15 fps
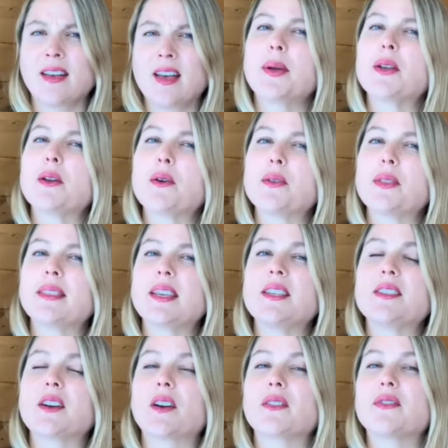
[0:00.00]
but know that
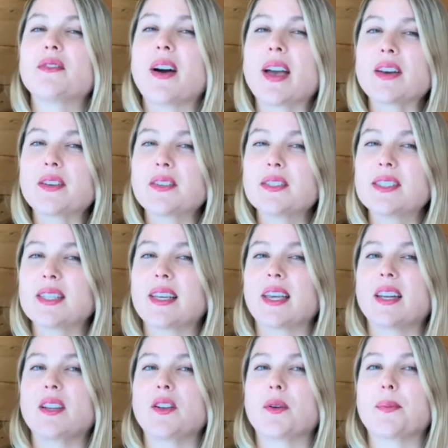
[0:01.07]
these are vital to
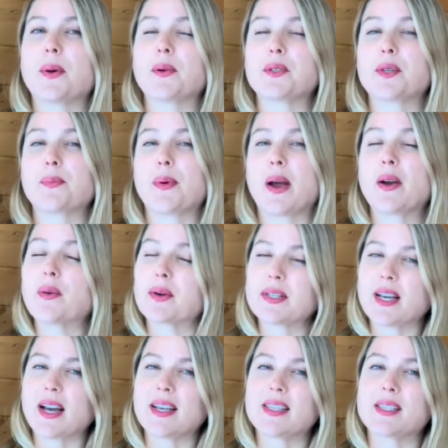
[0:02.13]
getting your post
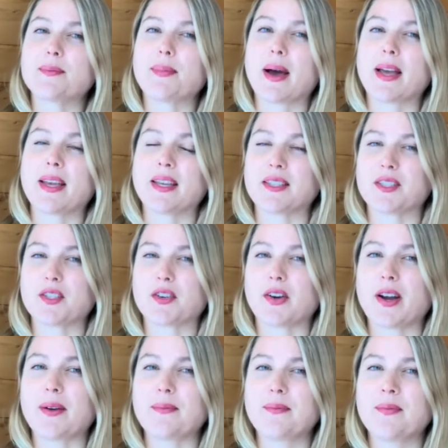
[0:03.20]
prioritized by
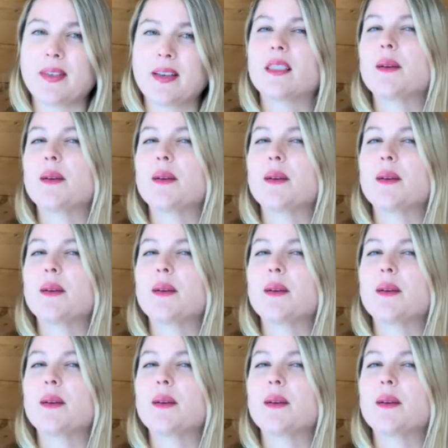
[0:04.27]
Instagram.